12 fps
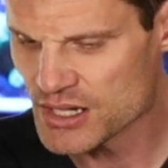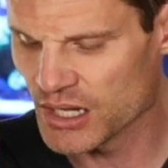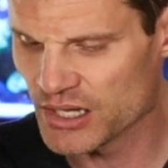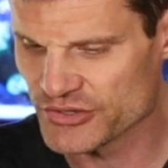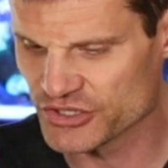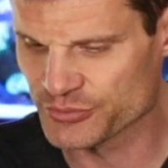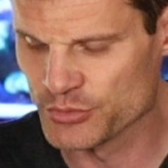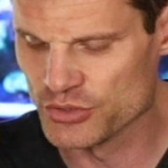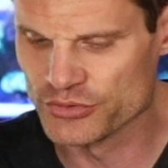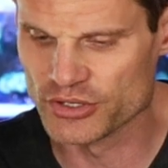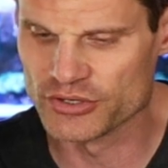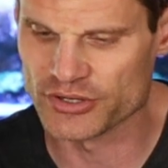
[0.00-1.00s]
They're
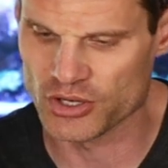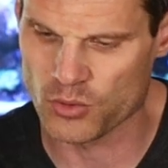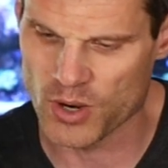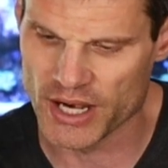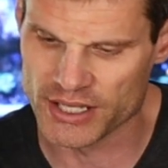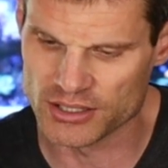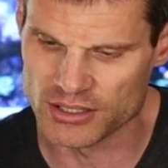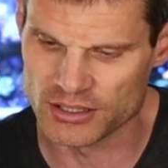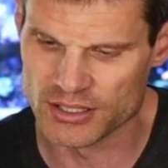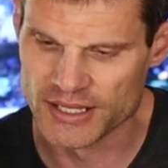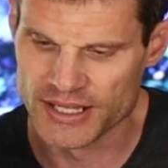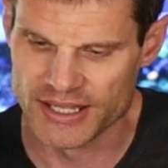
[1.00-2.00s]
smoother, they're
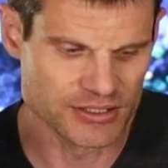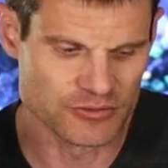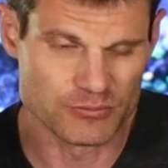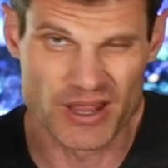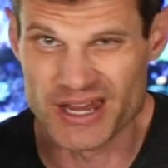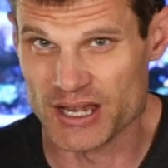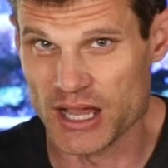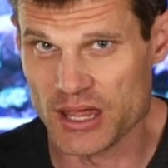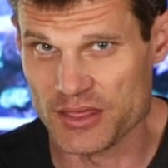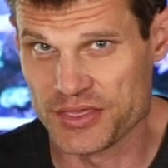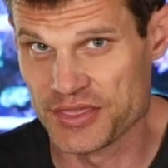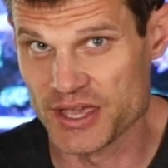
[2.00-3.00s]
quieter. You may
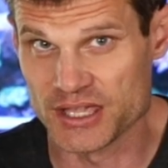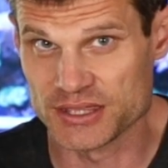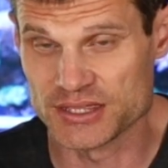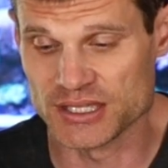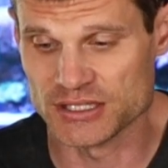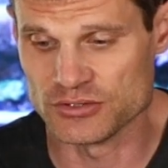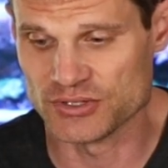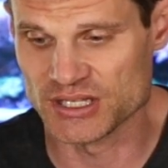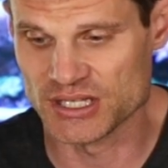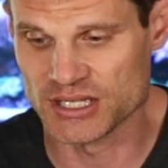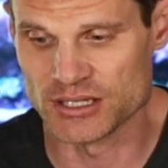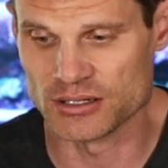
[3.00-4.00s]
not think that you
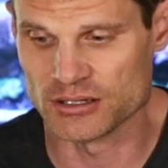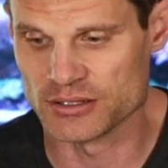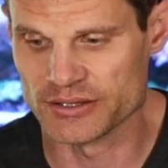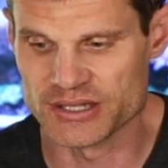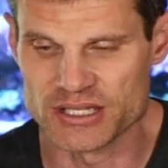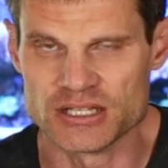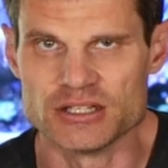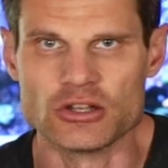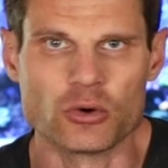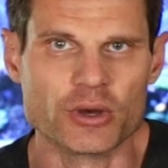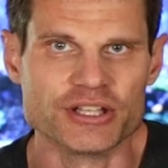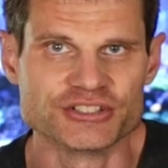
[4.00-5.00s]
can hear the
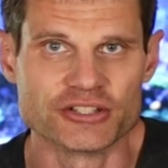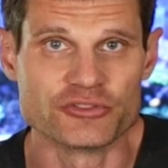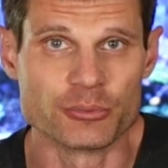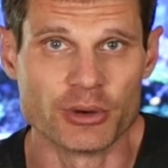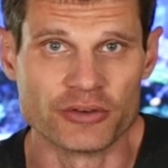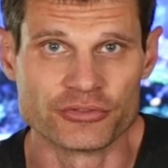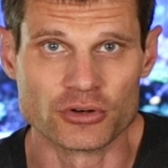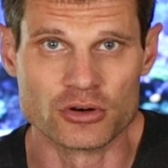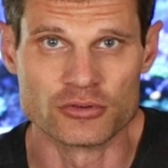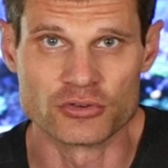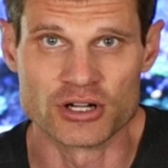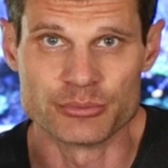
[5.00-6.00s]
noise of the buffer
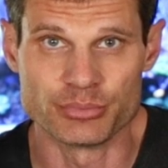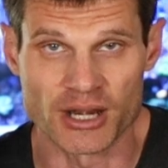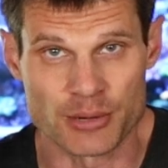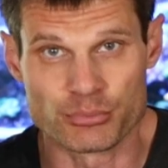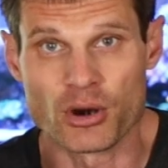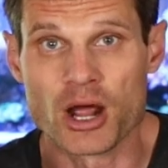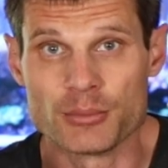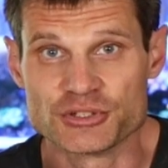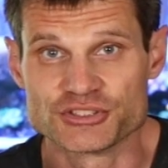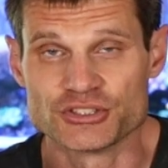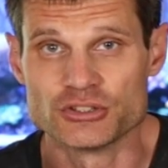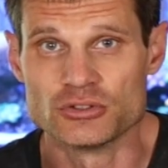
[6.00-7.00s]
over it, but I
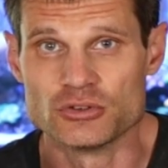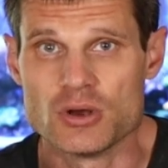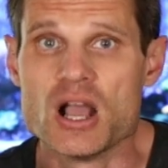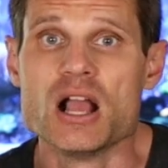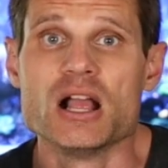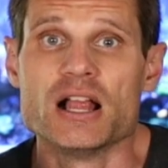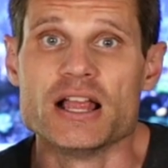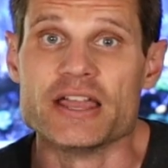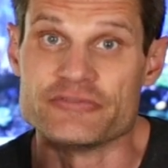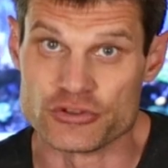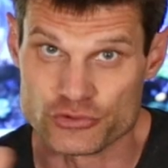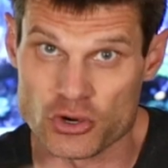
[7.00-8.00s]
promise you,
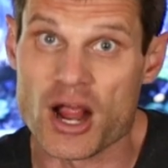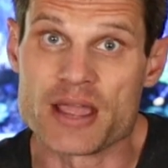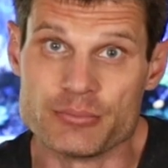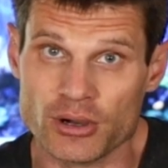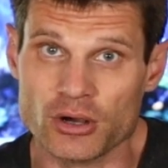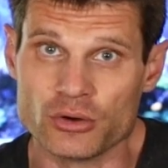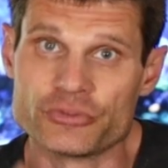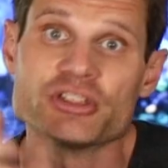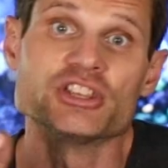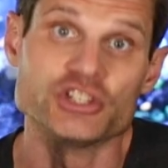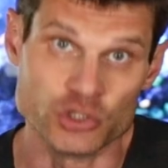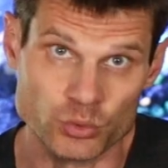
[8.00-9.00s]
if you try both,
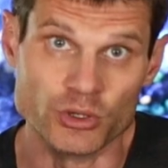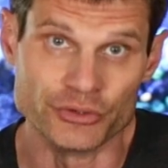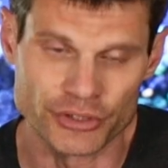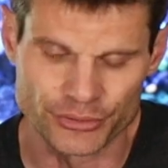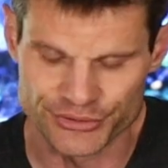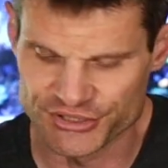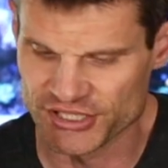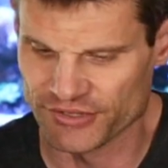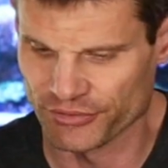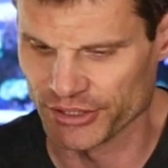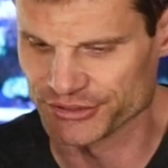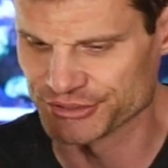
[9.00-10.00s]
you will notice a
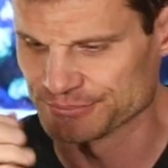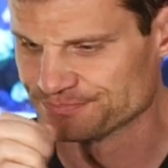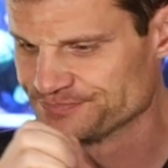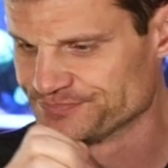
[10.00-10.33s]
difference.